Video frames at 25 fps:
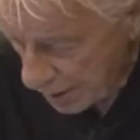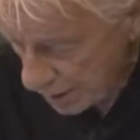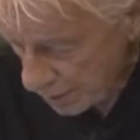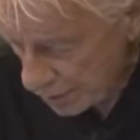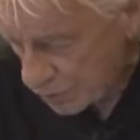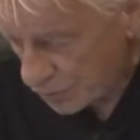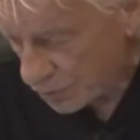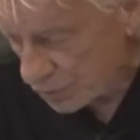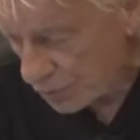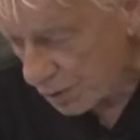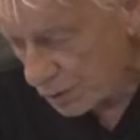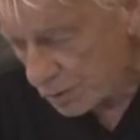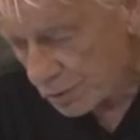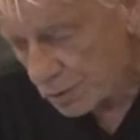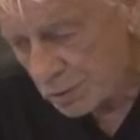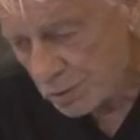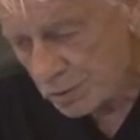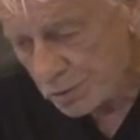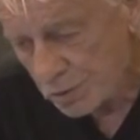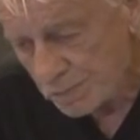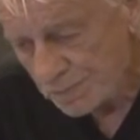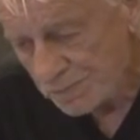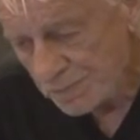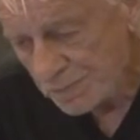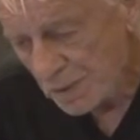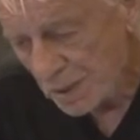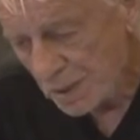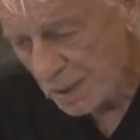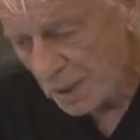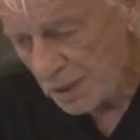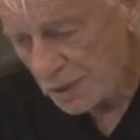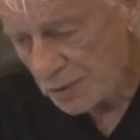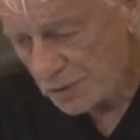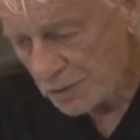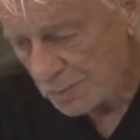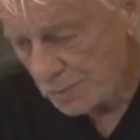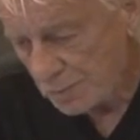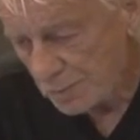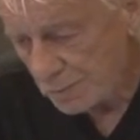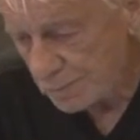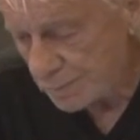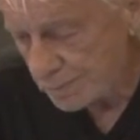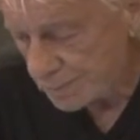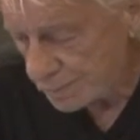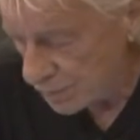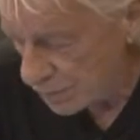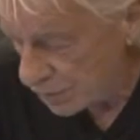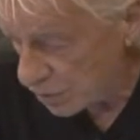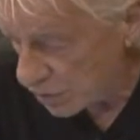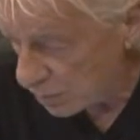instructors. And
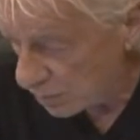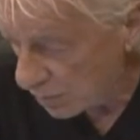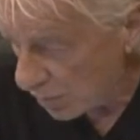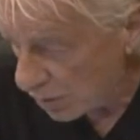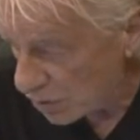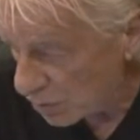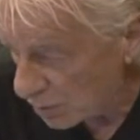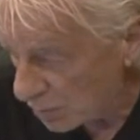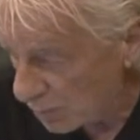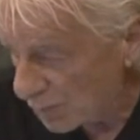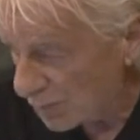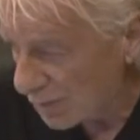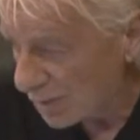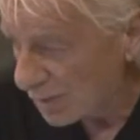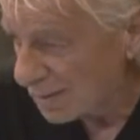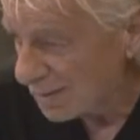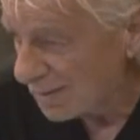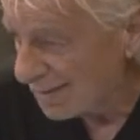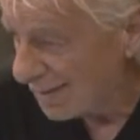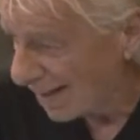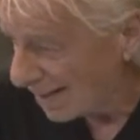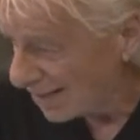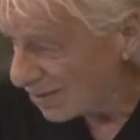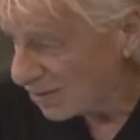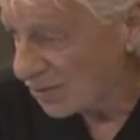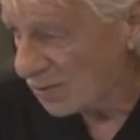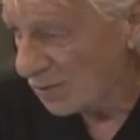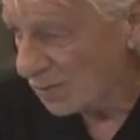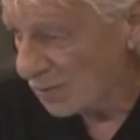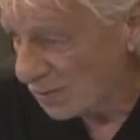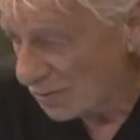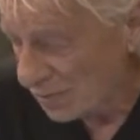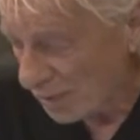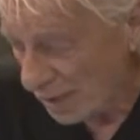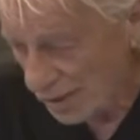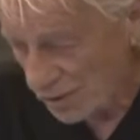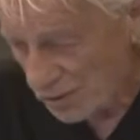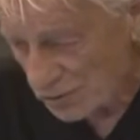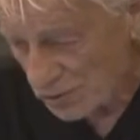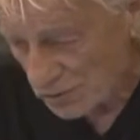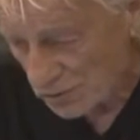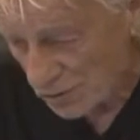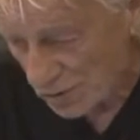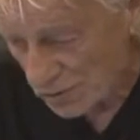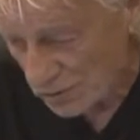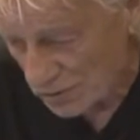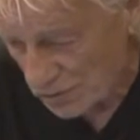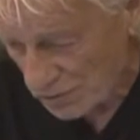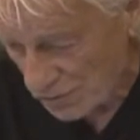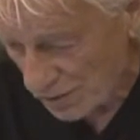there's much more not so great
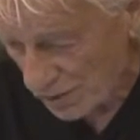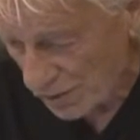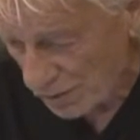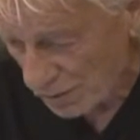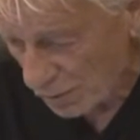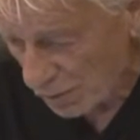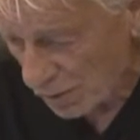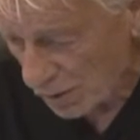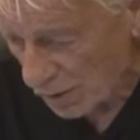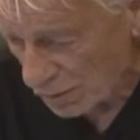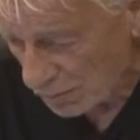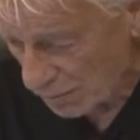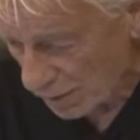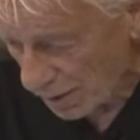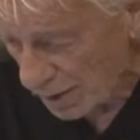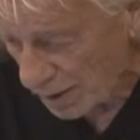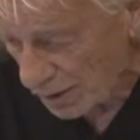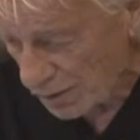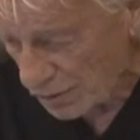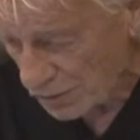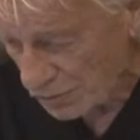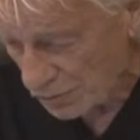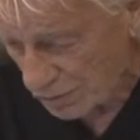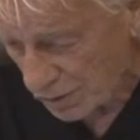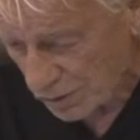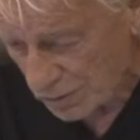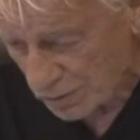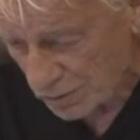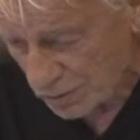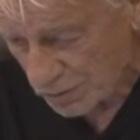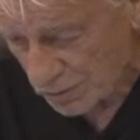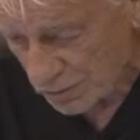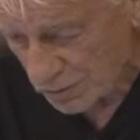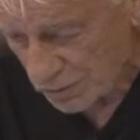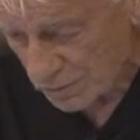instructors than there are great instructors.